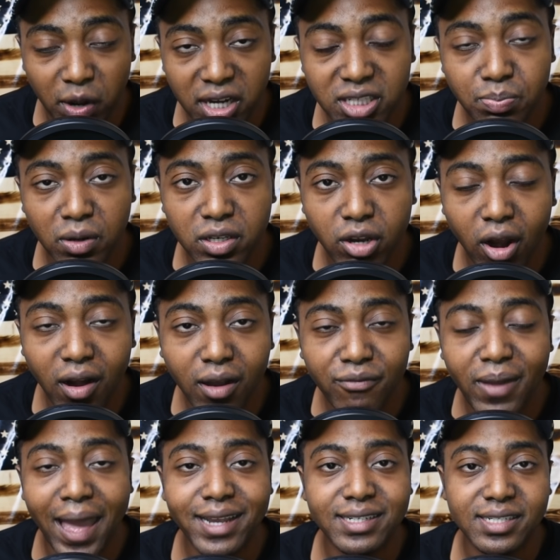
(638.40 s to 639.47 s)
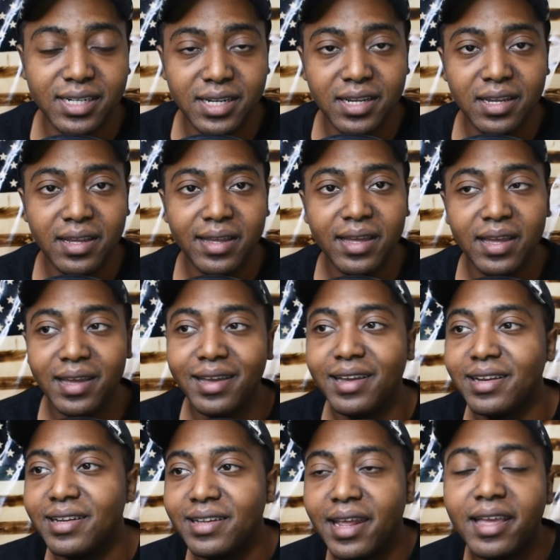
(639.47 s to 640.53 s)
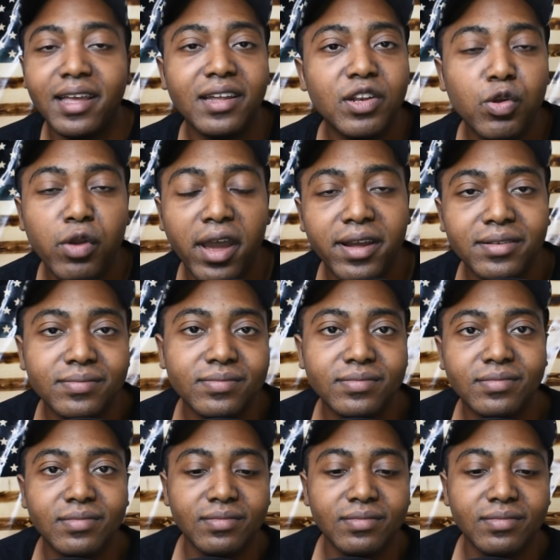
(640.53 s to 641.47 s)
with this Moderna vaccine, they couldn't do that.